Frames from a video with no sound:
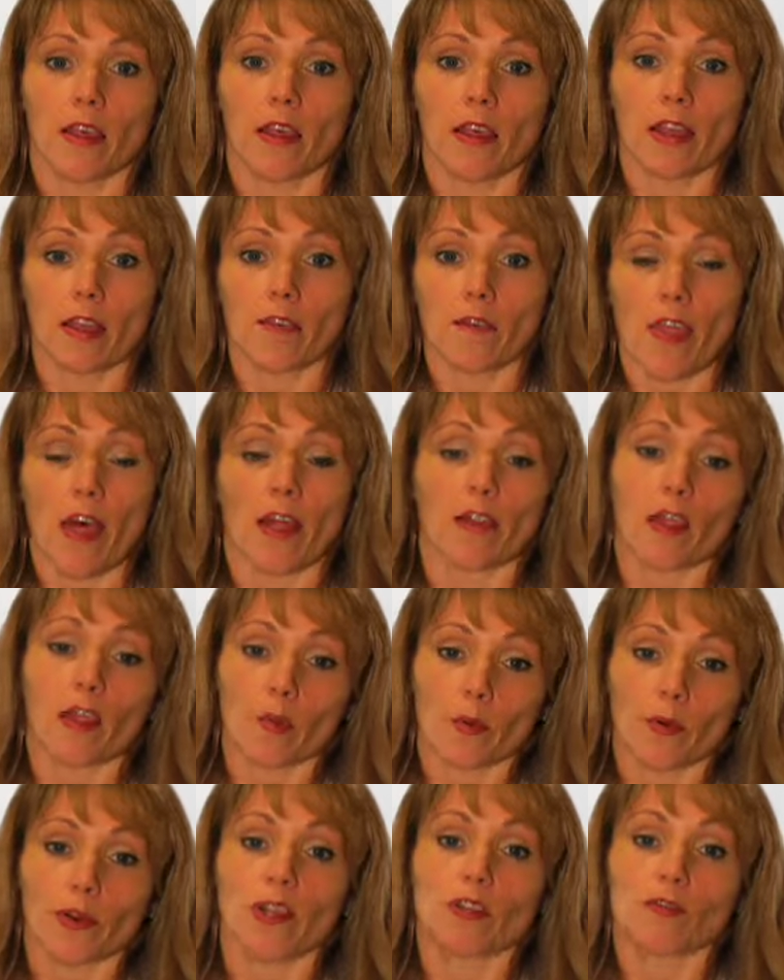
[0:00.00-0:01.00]
And if that
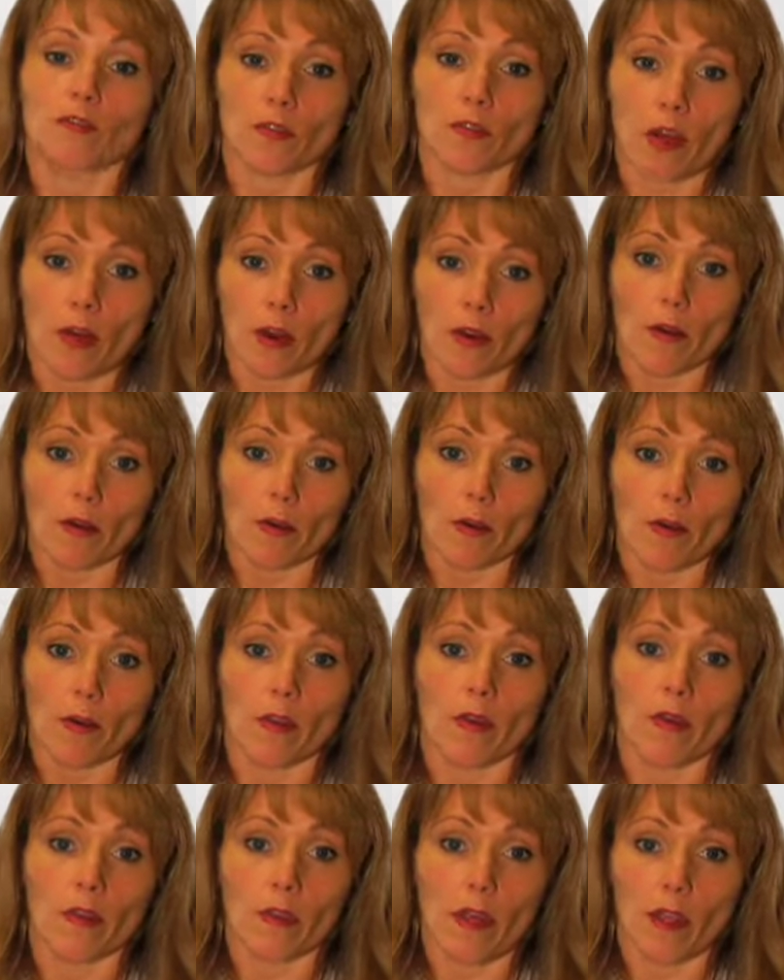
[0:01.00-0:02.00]
number is low,
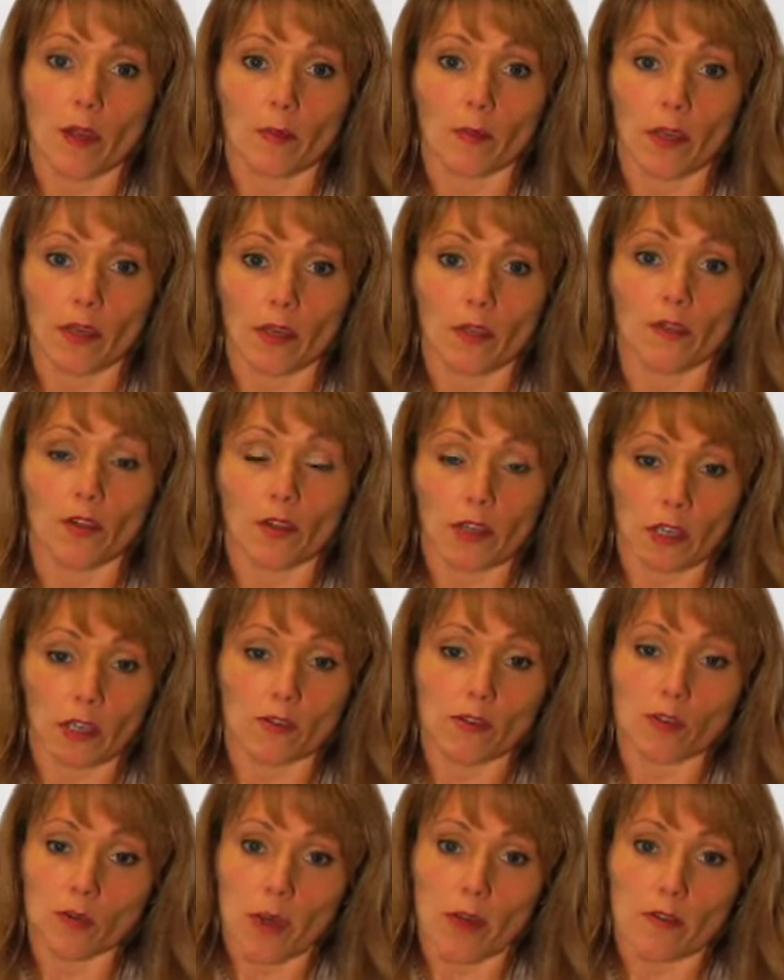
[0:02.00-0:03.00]
then we look
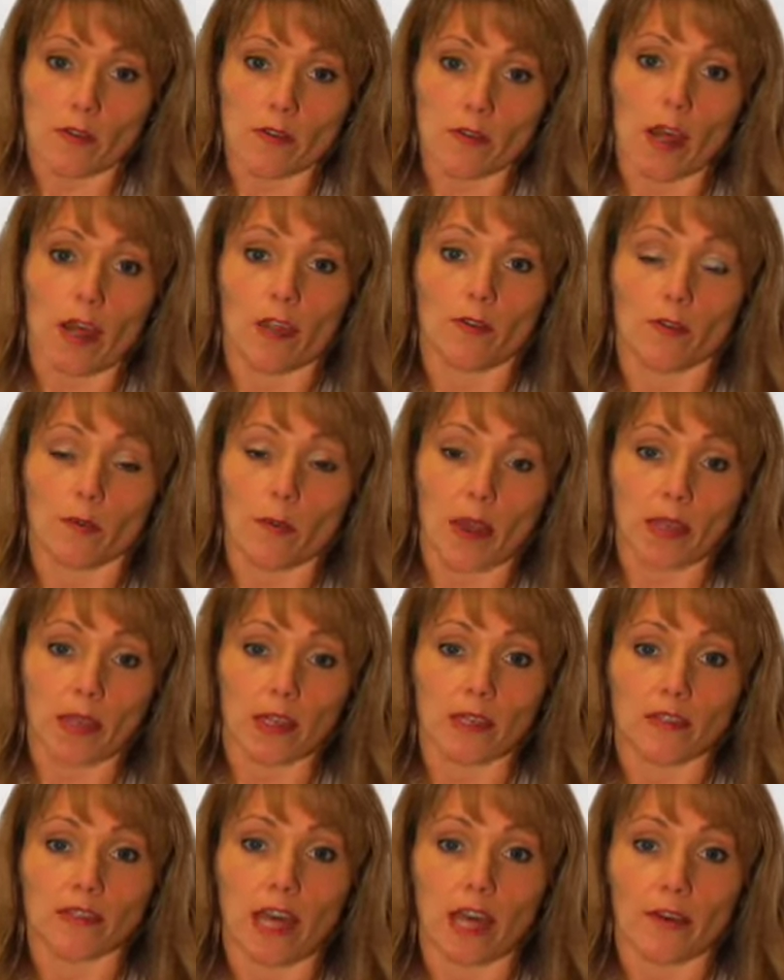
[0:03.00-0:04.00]
into whether or not you might
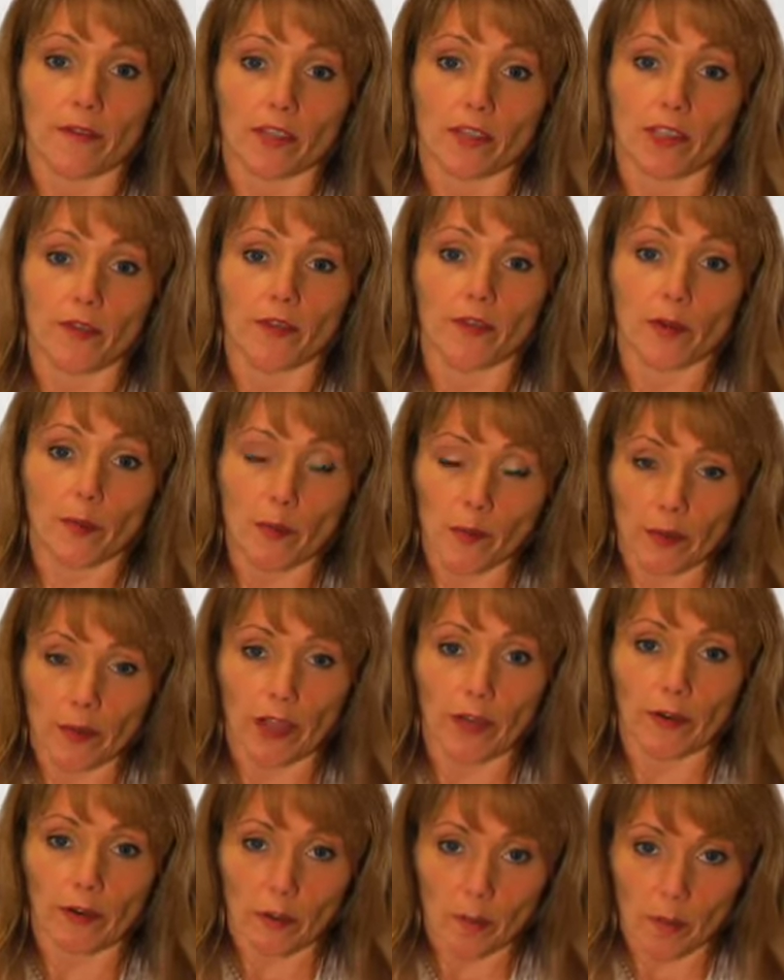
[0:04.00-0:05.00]
need to have a
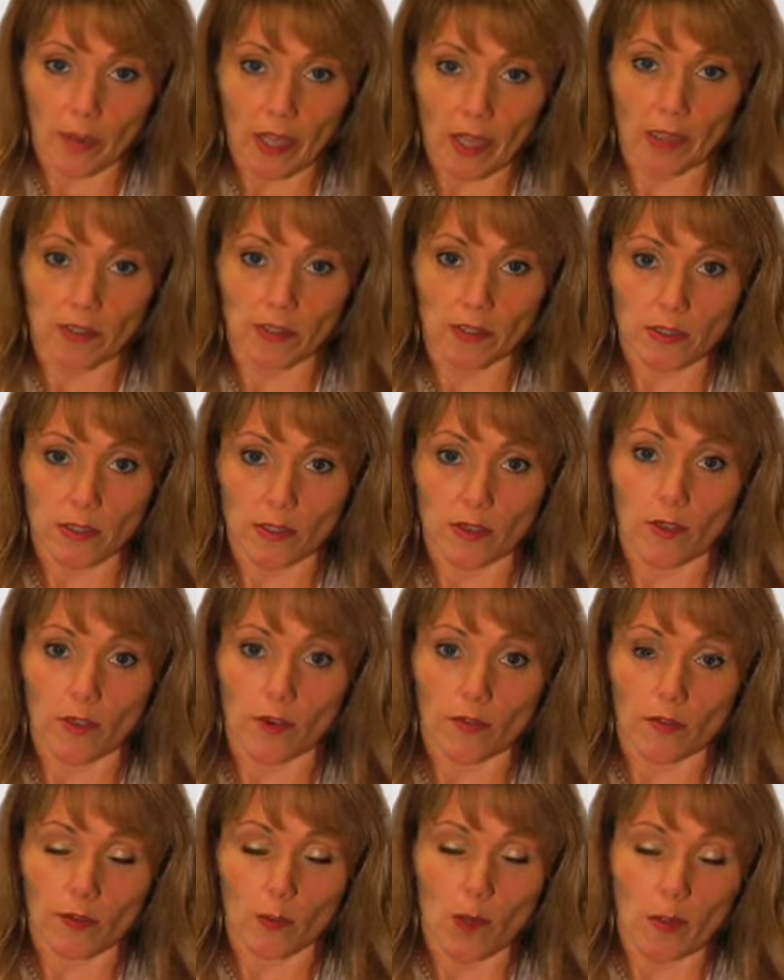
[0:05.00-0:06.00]
defibrillator implanted
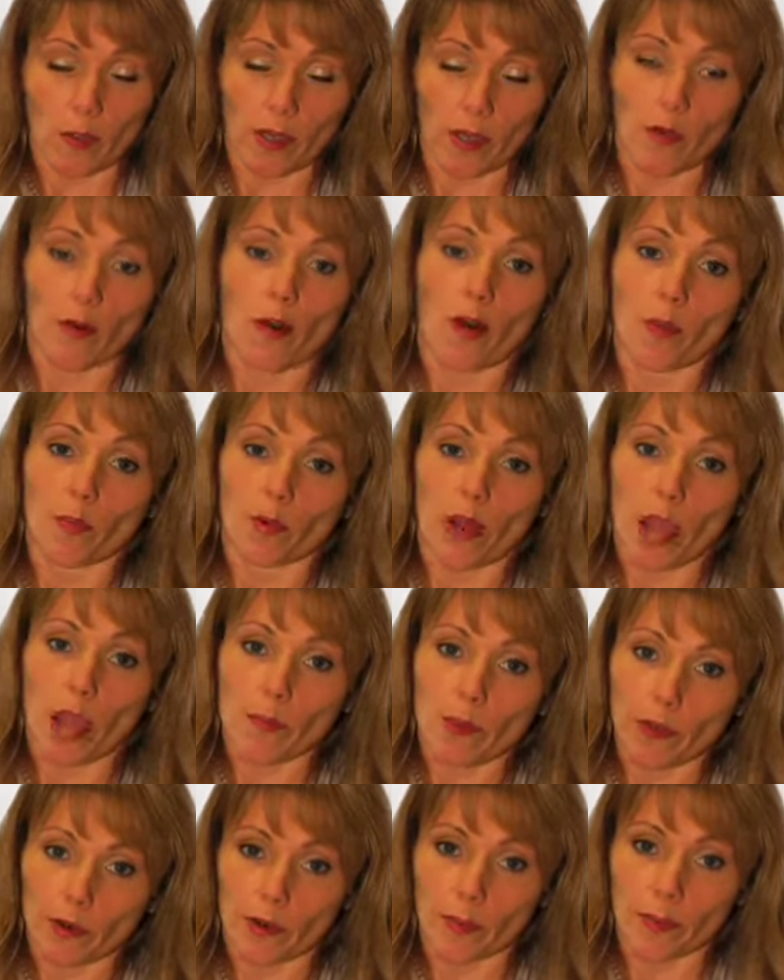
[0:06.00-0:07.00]
for what we call
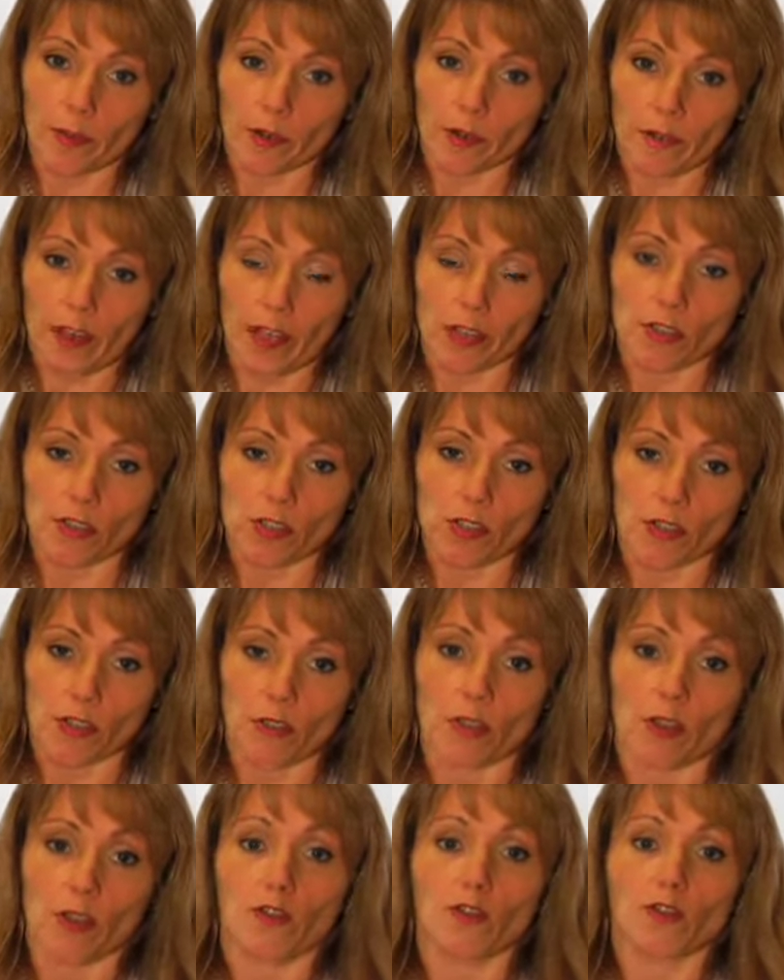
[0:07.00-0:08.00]
primary
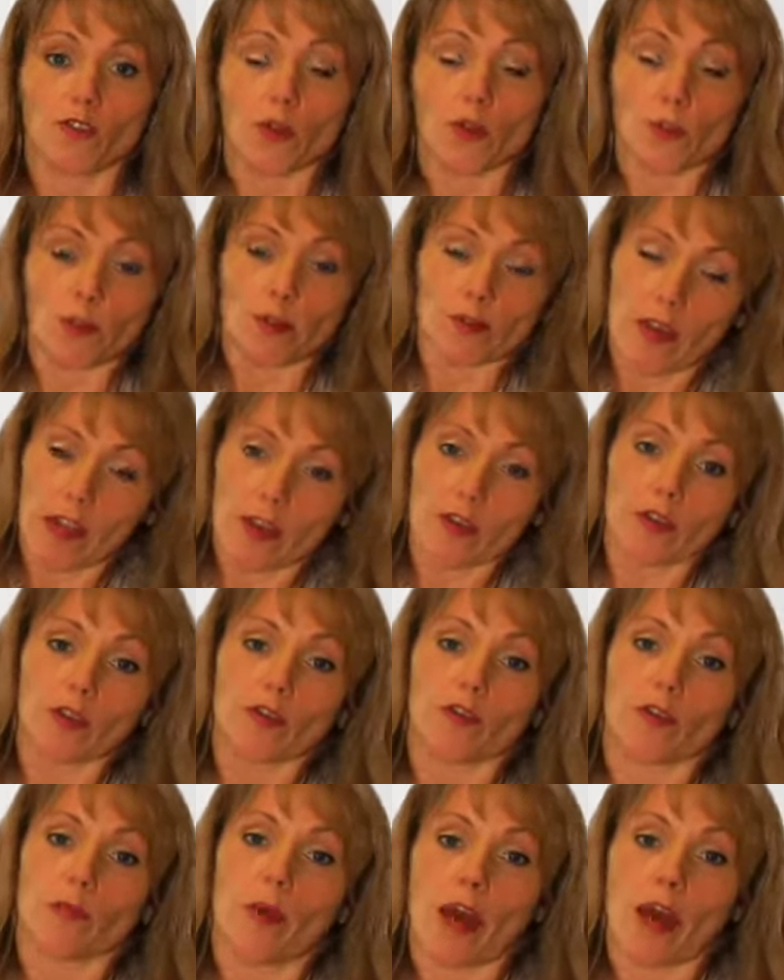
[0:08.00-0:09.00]
prevention to prevent you
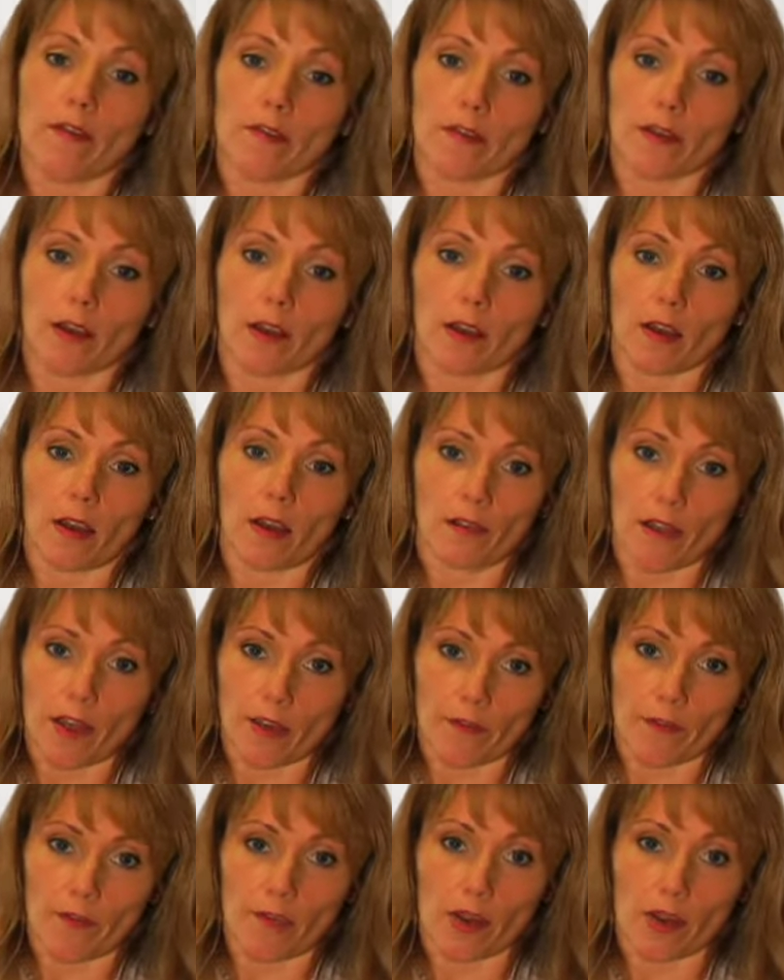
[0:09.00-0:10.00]
from having a
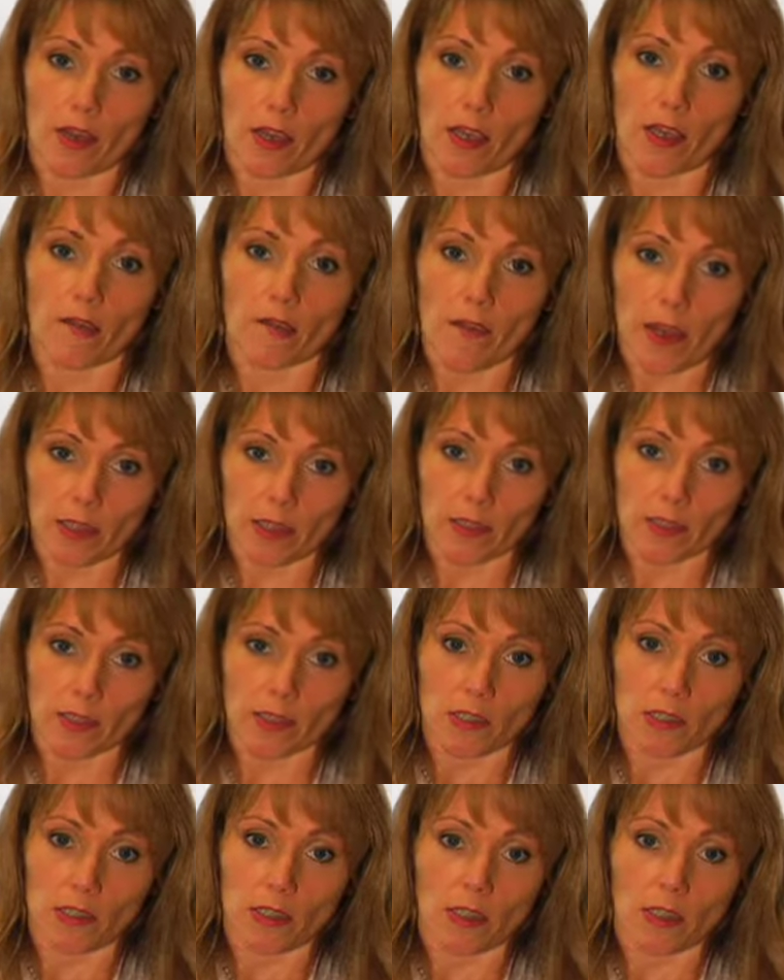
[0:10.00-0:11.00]
life-threatening event.